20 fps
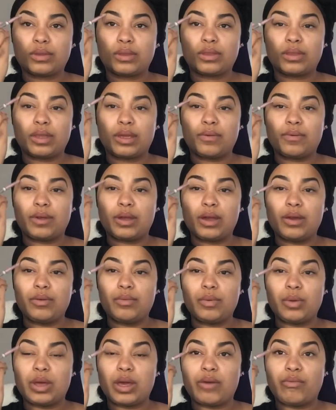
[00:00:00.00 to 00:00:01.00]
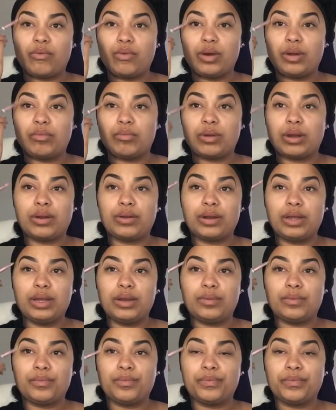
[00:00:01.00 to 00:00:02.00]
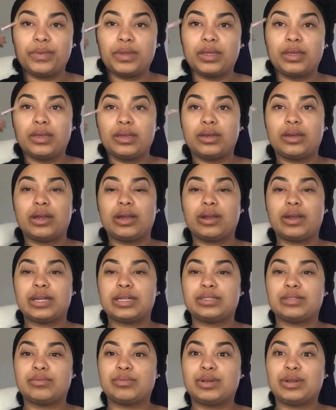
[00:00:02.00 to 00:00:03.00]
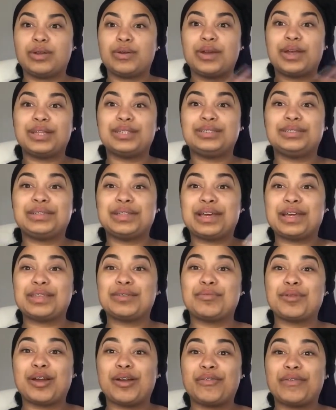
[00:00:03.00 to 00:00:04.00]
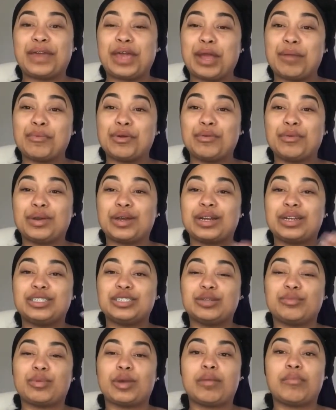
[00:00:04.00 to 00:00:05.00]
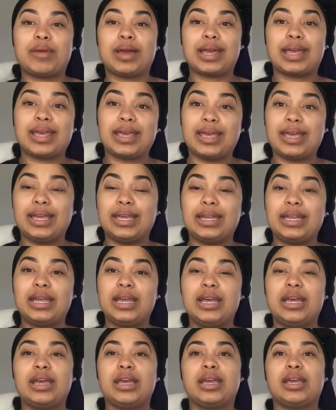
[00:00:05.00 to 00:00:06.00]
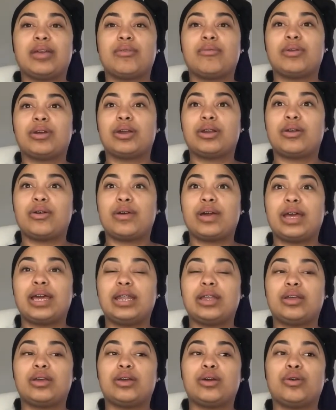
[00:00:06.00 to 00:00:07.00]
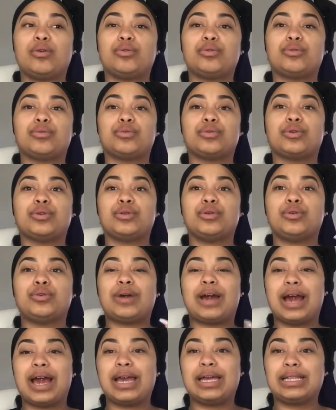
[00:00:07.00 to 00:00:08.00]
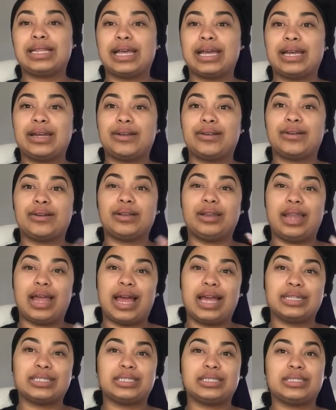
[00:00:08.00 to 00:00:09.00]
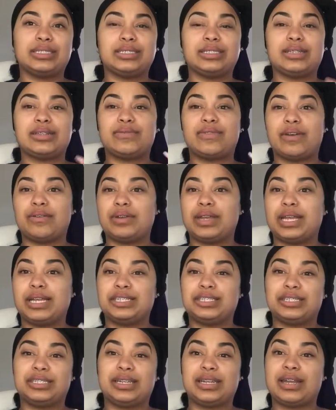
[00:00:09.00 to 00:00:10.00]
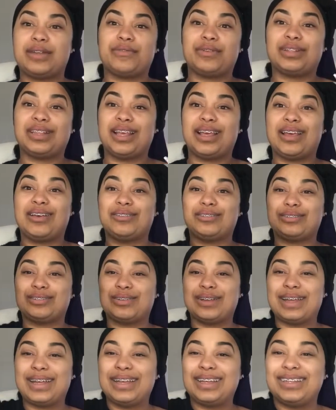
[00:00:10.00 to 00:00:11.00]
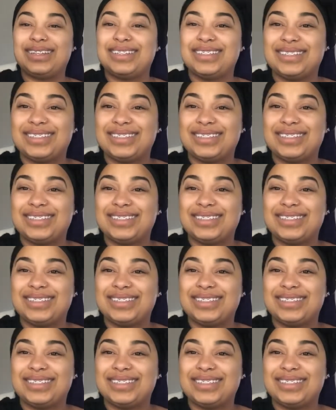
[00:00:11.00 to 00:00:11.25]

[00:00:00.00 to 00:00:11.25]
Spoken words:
There we go, we have one brow done. Alright, so I'm going to go ahead and do the other brow off camera. We're going to jump right back in, and we're going to go ahead and go through eyeliner, lashes, foundation, and everything else, alright?